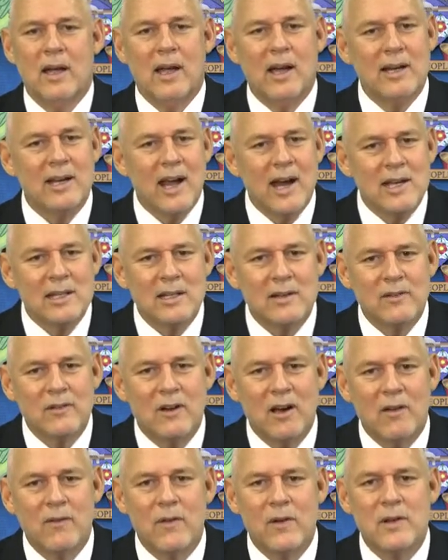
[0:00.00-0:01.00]
a kind of
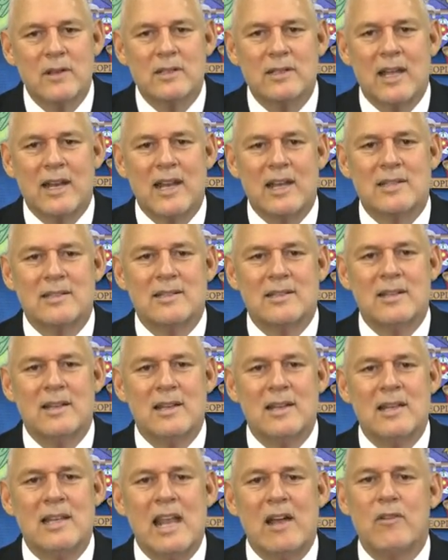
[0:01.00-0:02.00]
governance that has
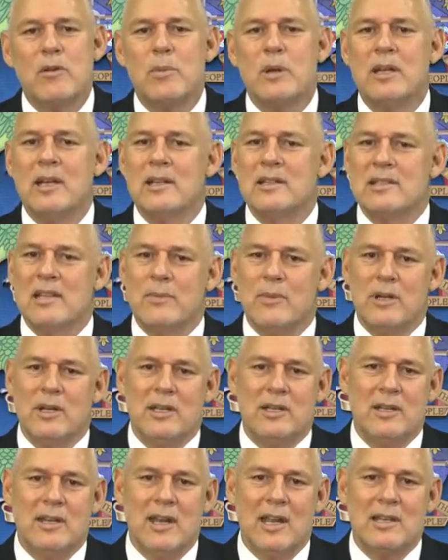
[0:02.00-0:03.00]
never been
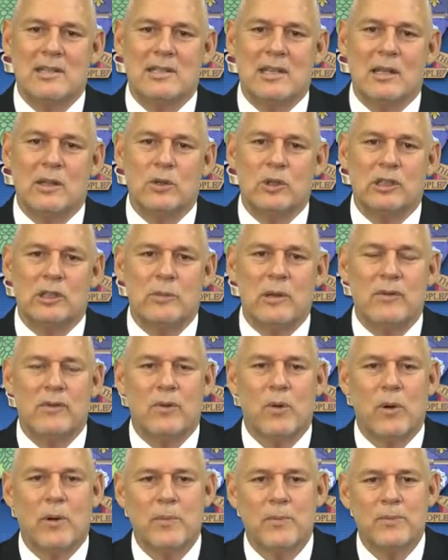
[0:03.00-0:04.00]
exhibited in St. Lucia
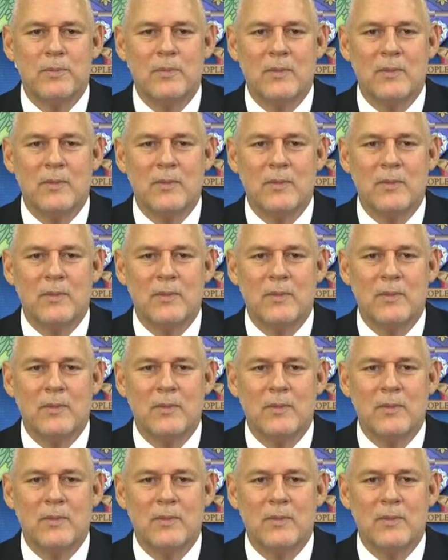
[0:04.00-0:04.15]
before.